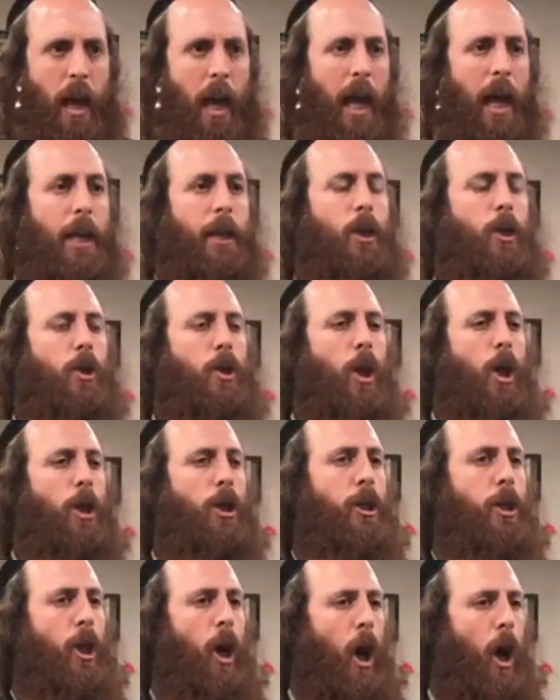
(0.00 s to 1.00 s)
And you
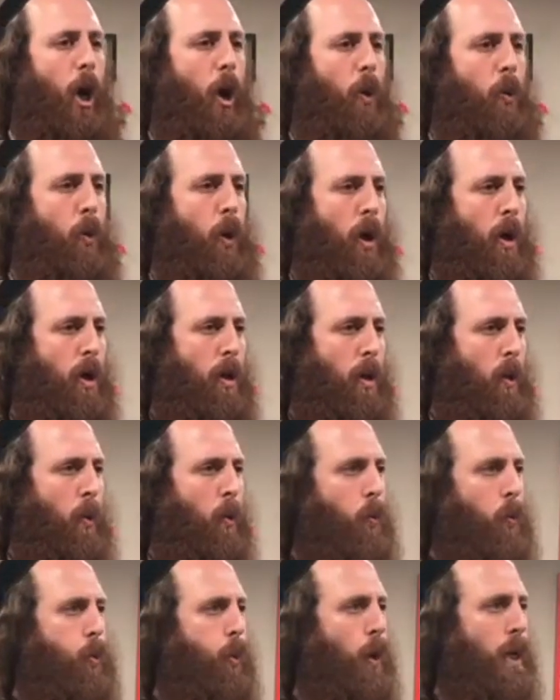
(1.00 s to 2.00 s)
don't know
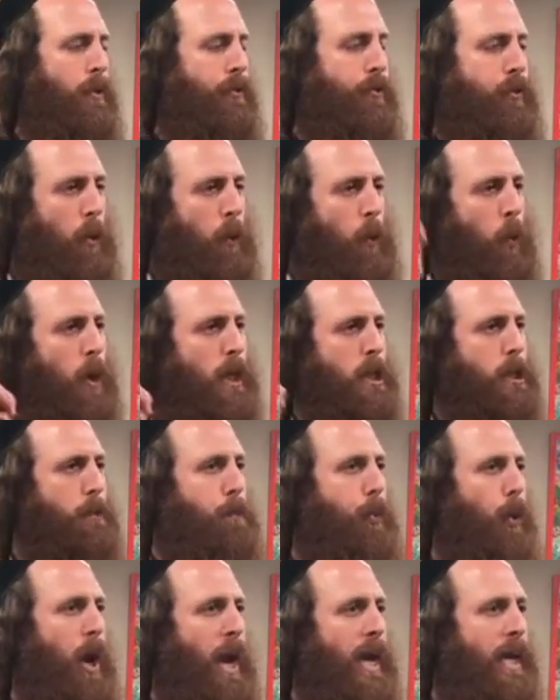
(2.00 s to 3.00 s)
from
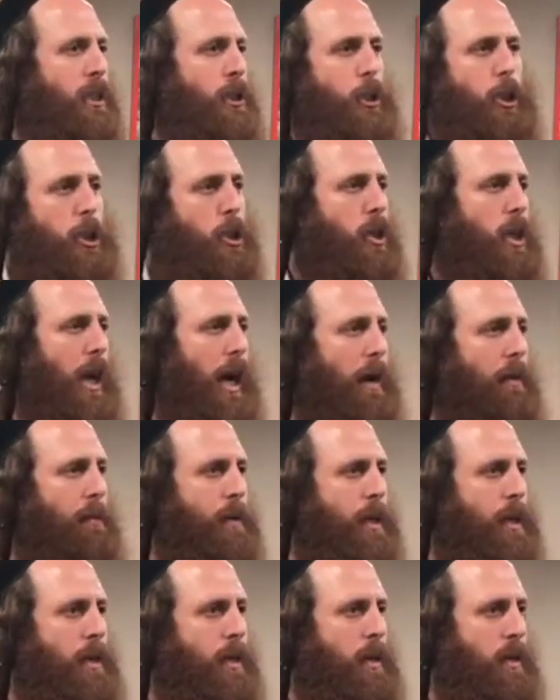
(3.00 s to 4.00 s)
which branch you're
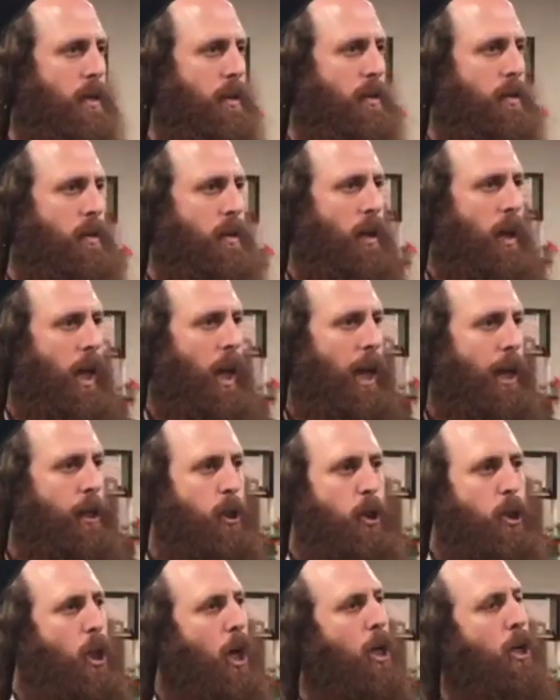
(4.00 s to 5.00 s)
coming. And
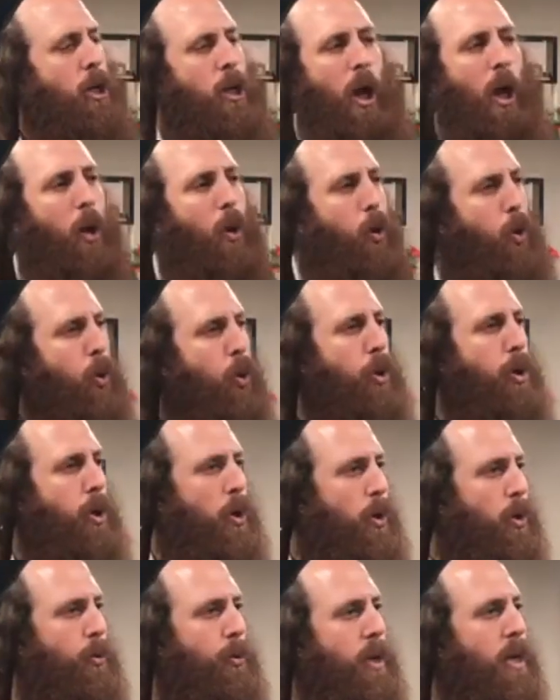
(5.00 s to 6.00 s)
you don't know who
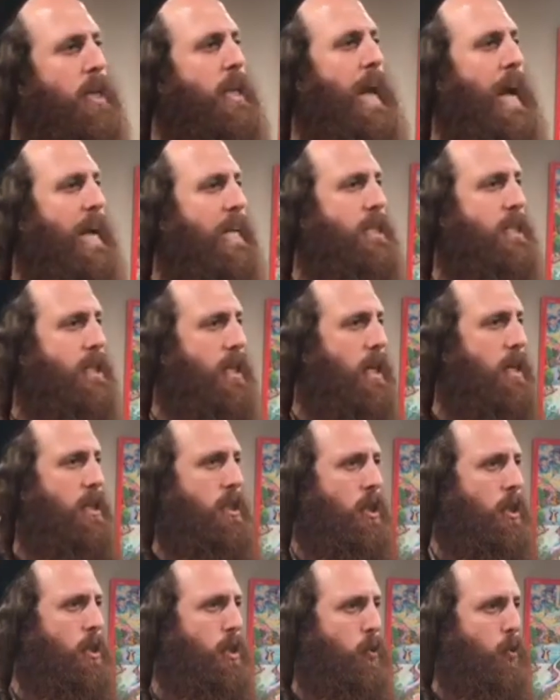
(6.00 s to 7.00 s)
your real
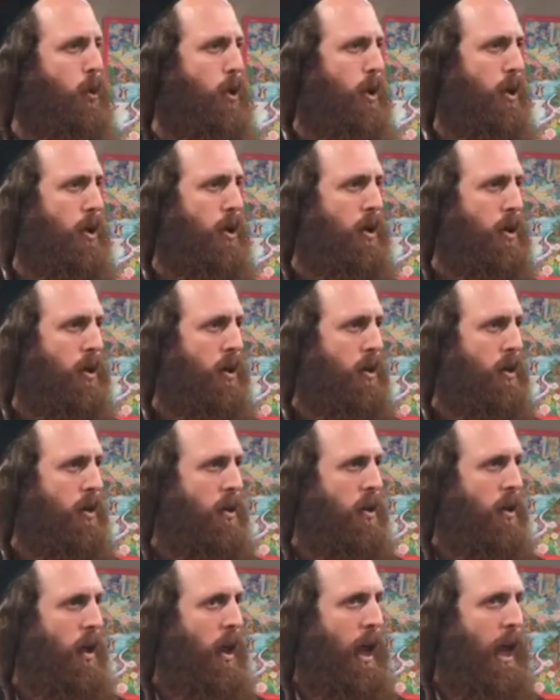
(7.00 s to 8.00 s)
ancestors were.
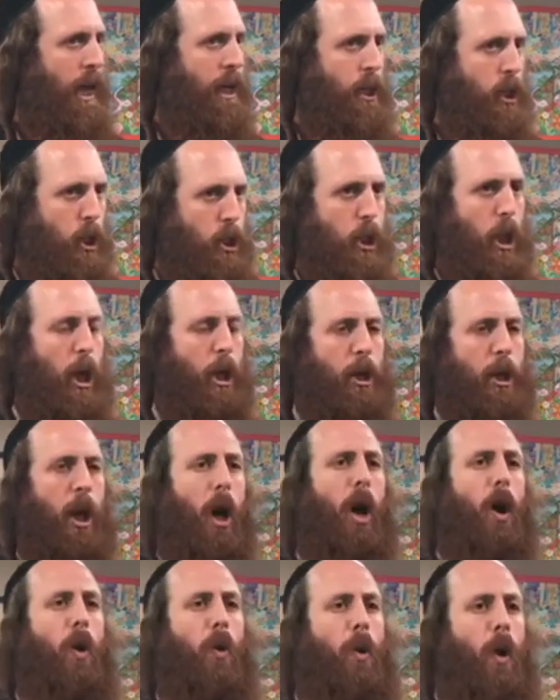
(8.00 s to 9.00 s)
And you don't
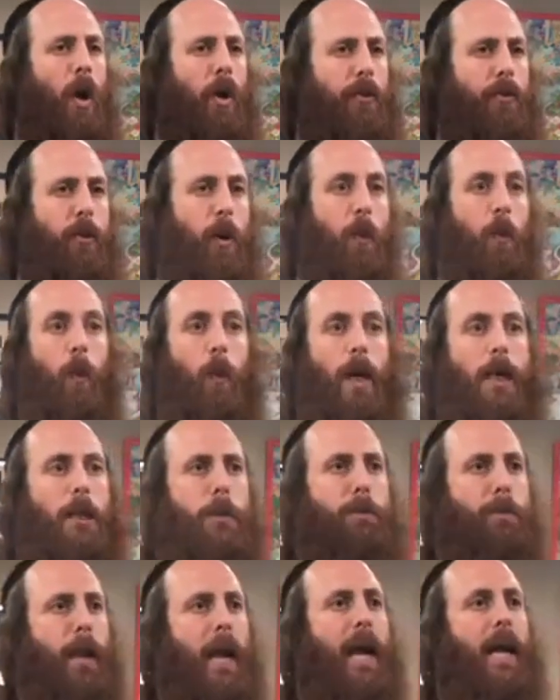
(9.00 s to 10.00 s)
know from
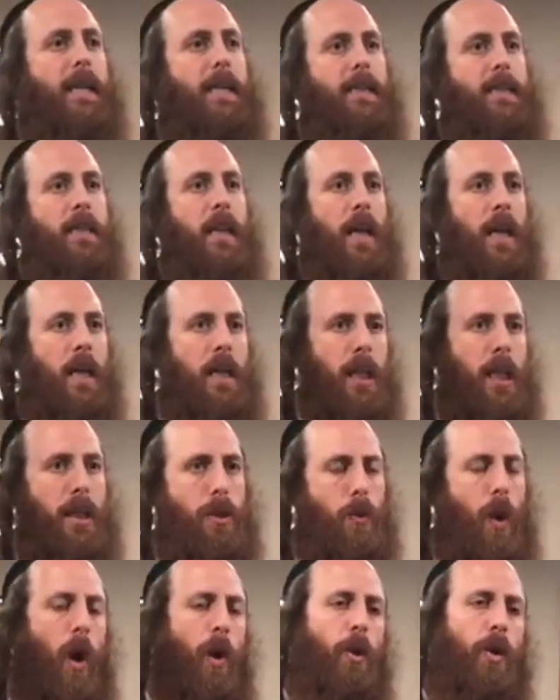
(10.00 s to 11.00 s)
which place in the
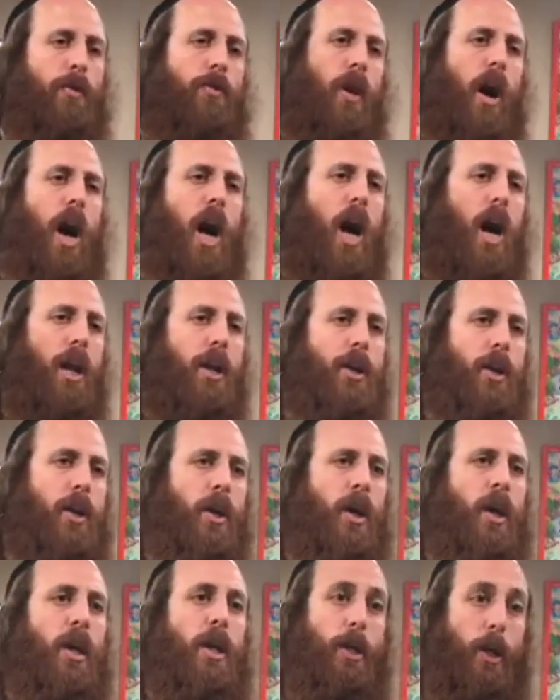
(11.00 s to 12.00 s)
throne of
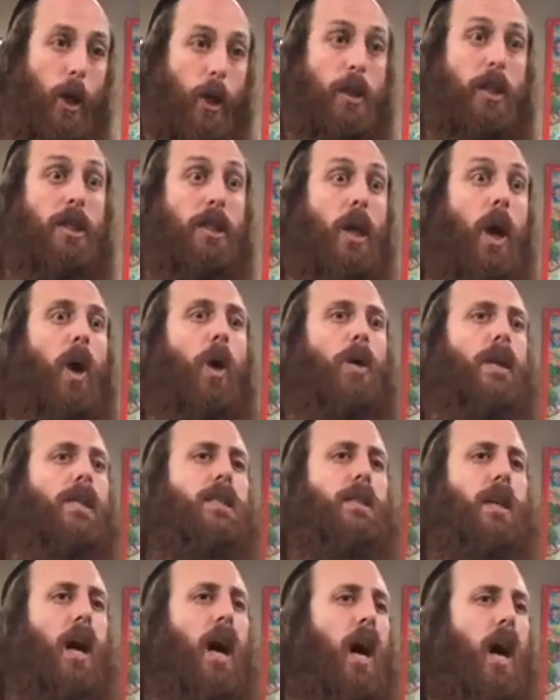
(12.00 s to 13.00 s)
honor your soul
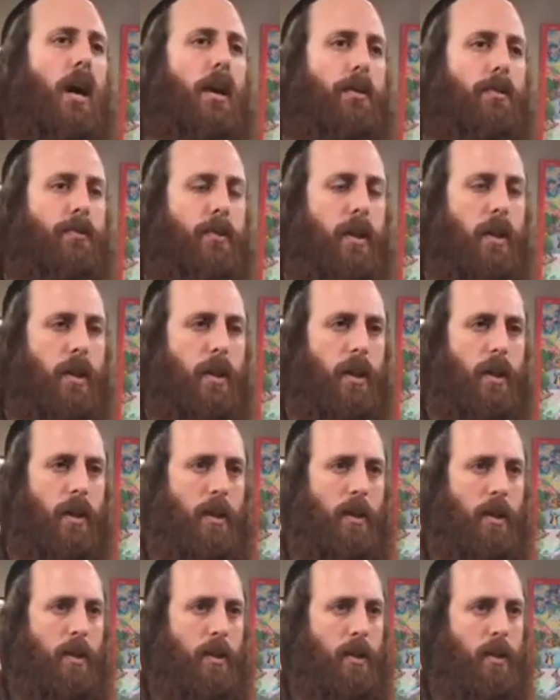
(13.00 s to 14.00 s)
is carved.
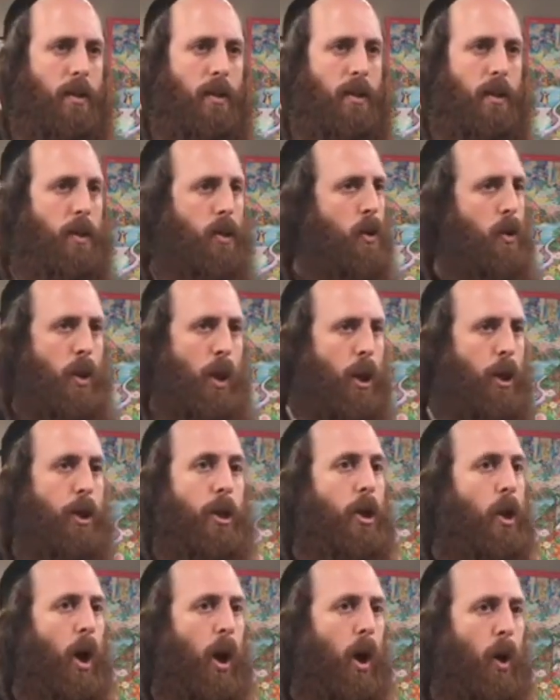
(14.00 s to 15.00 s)
You
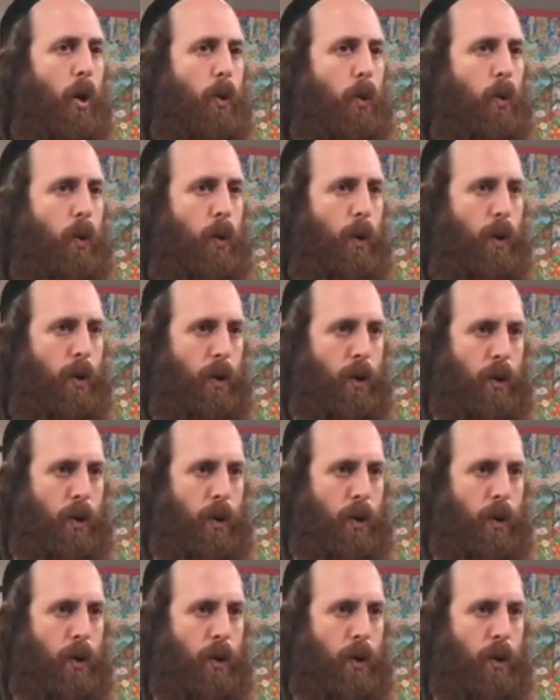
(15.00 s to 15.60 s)
don't know